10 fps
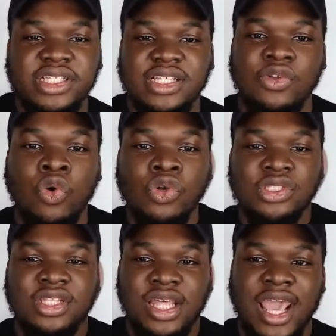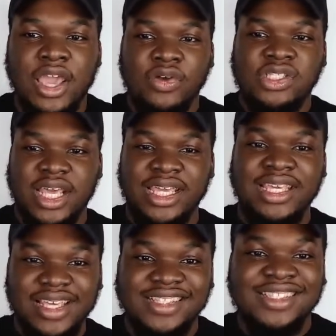has caused the chaos that
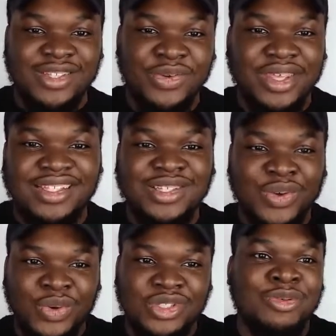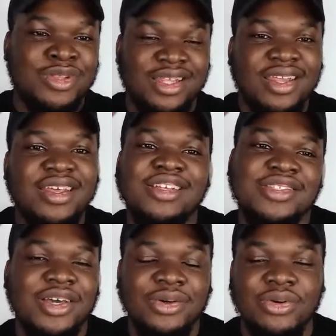he is still yet to cause within the Inner
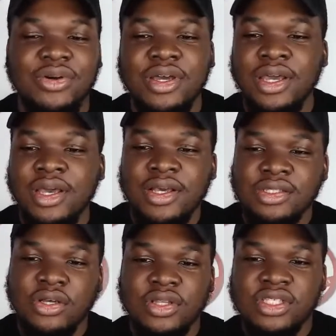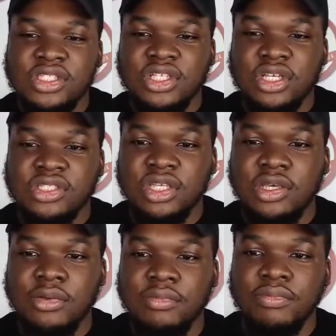Circle. So this is just
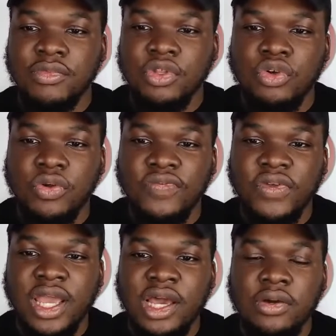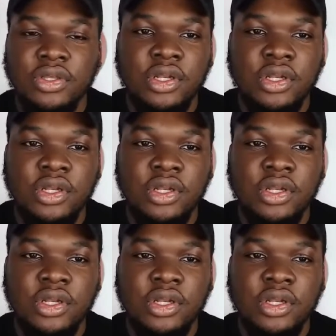good for now,